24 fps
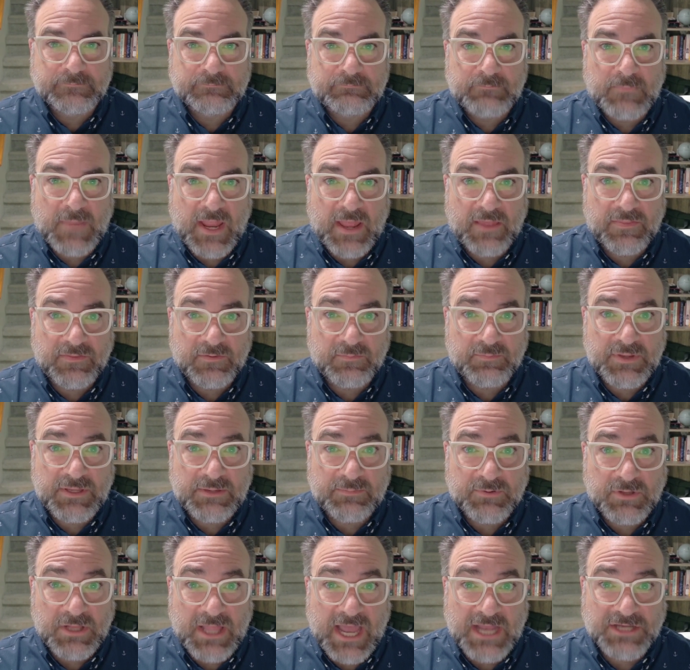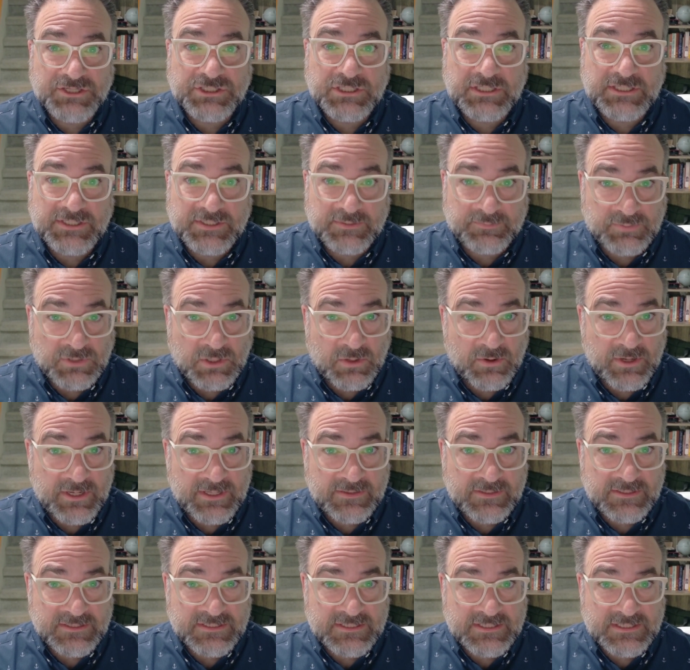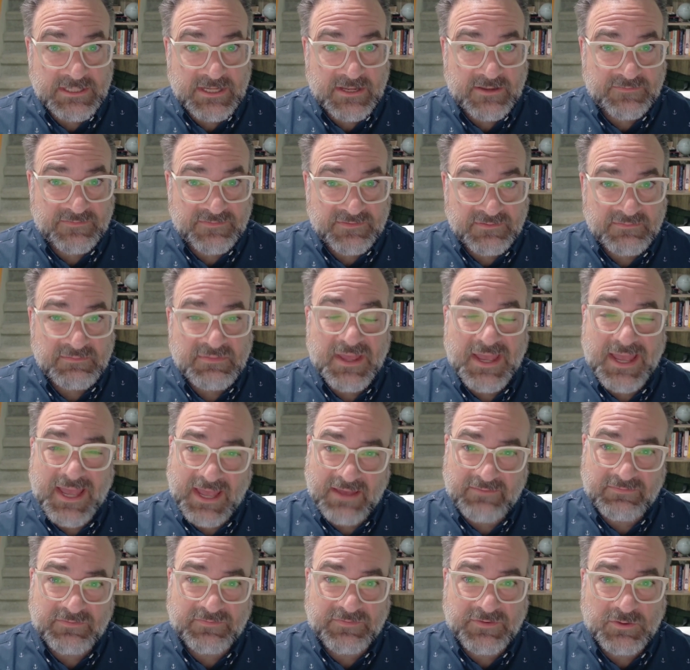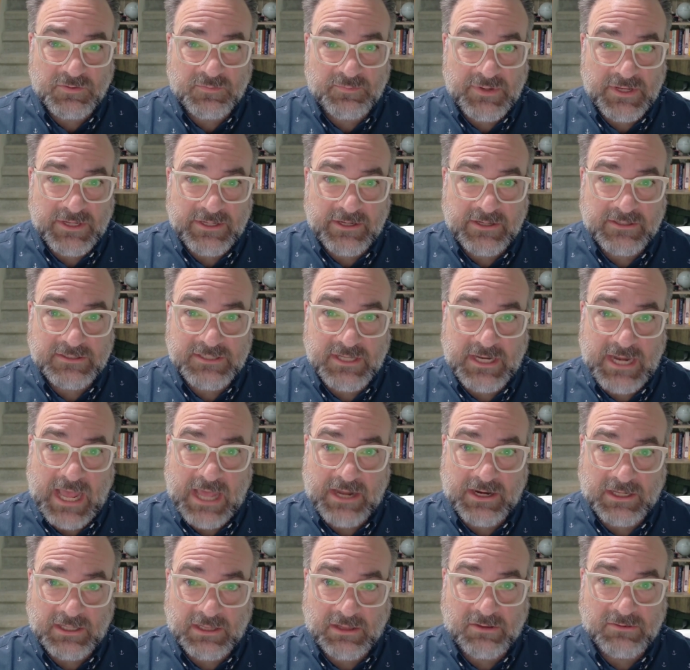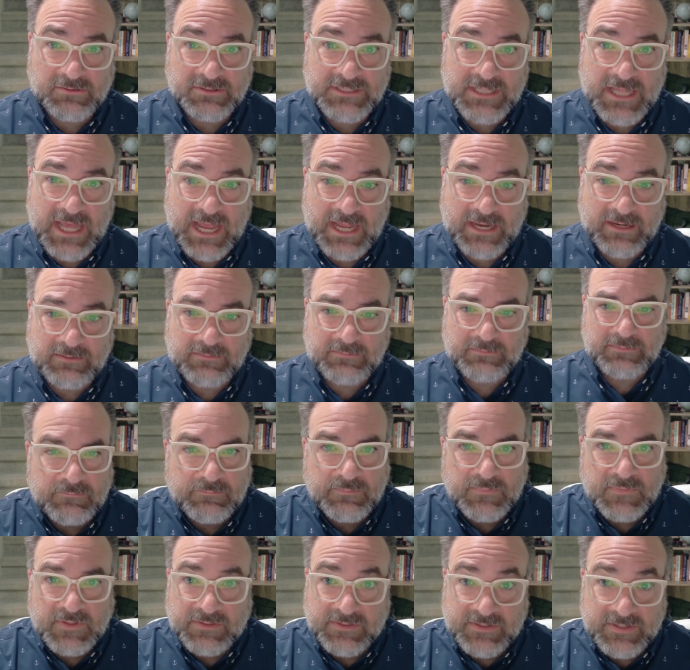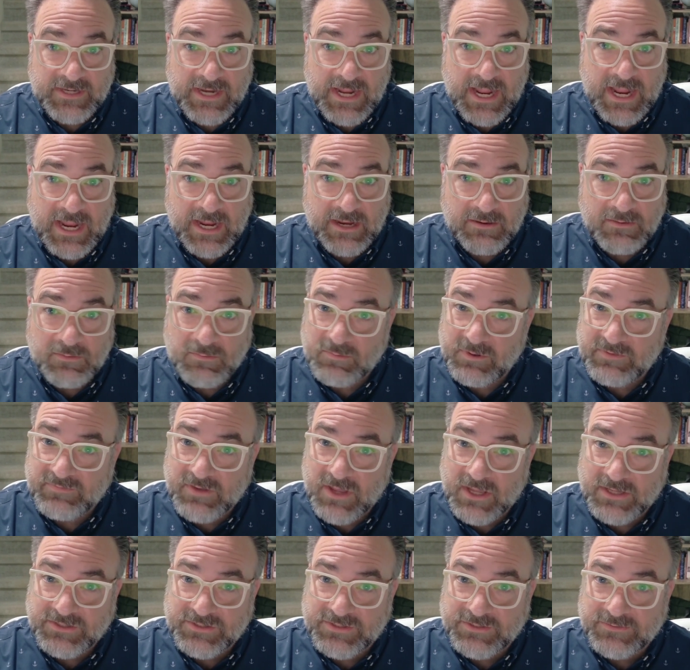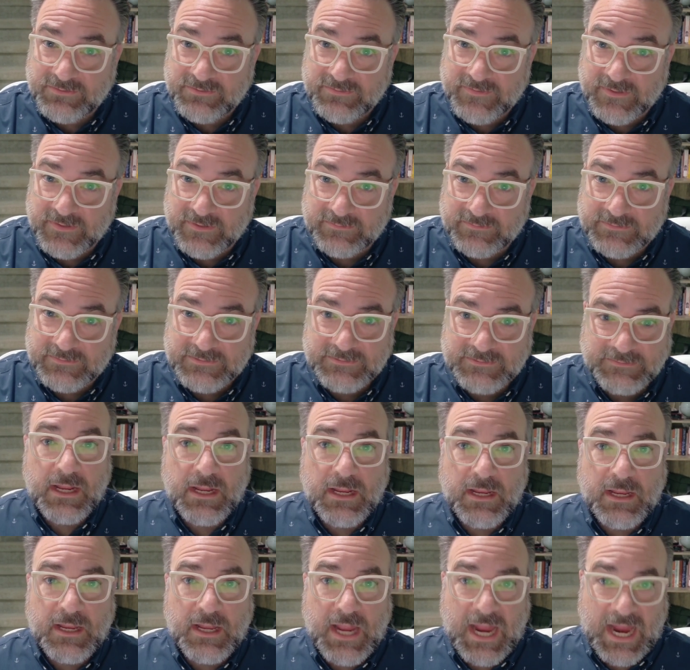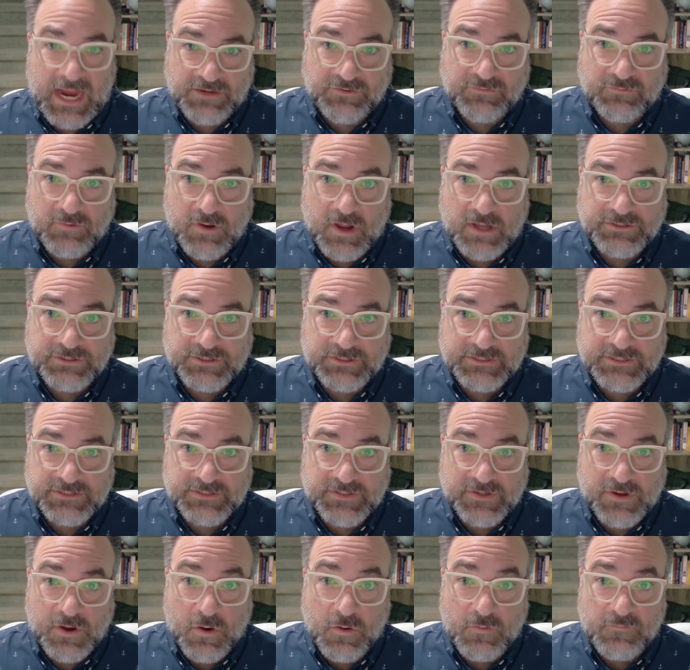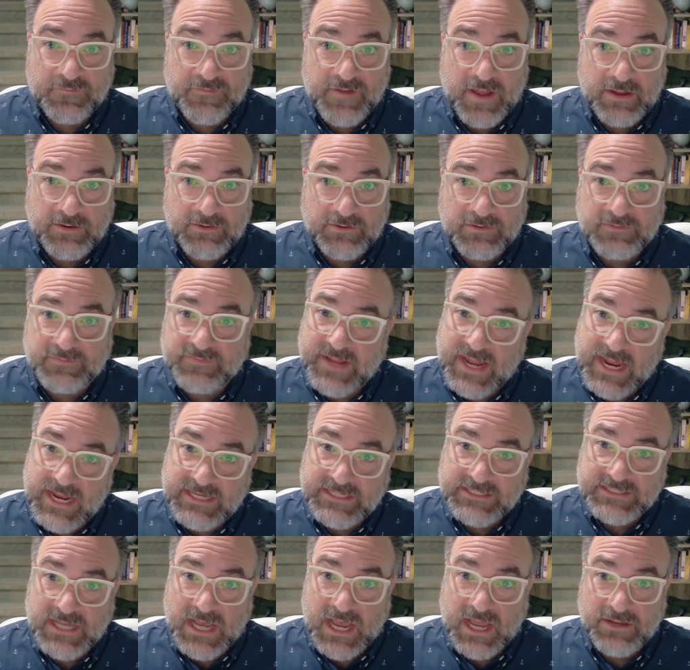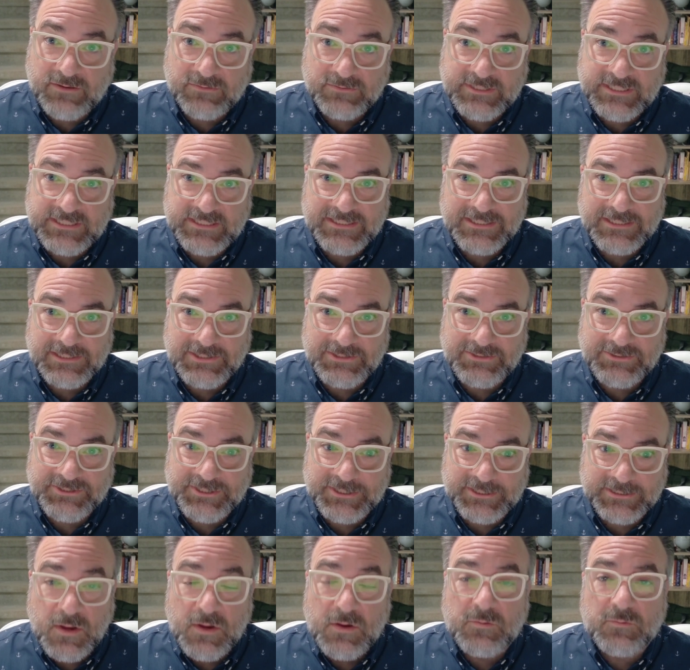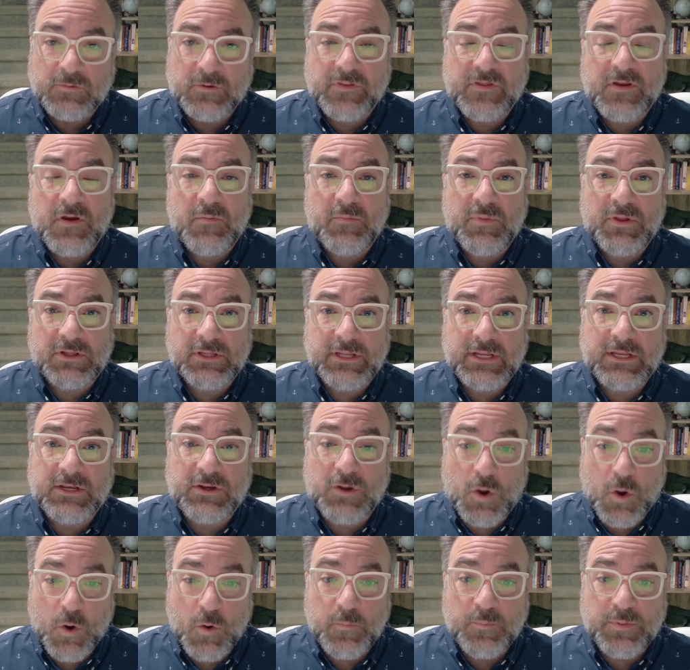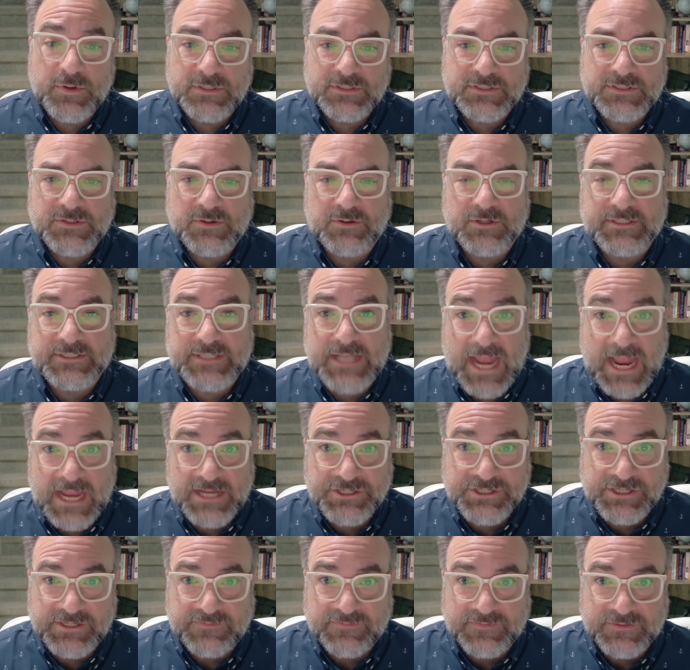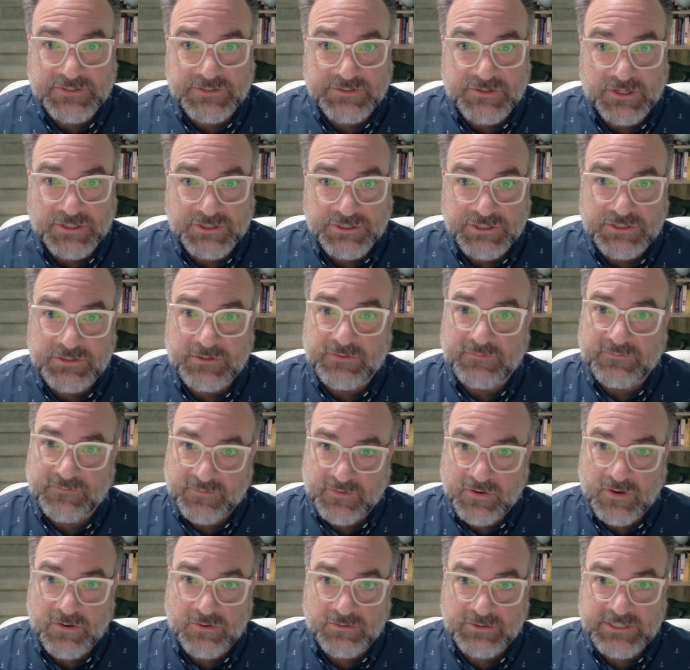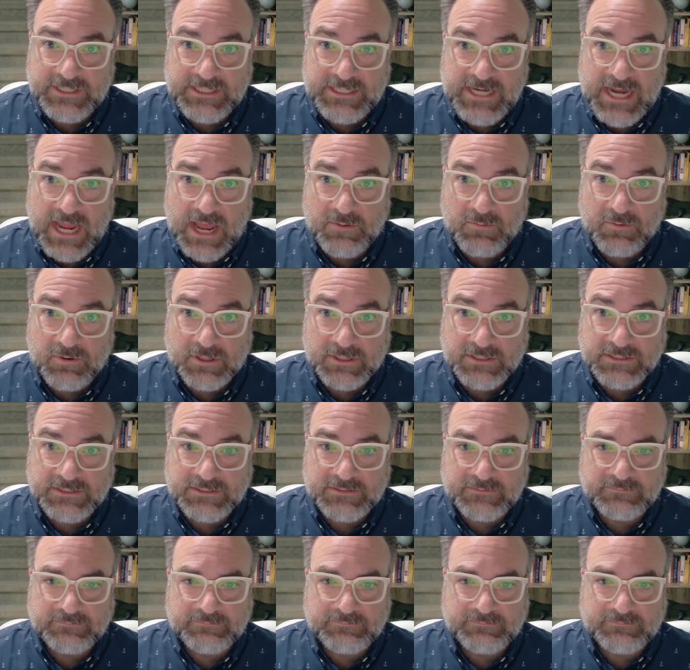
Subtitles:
And the people actually deploying this stuff have a few opinions on how to close that. Today, we've got two of them. Andrew Rodgers is the co-founder of ACE IoT Solutions, where they're building an open source edge infrastructure for OT networks.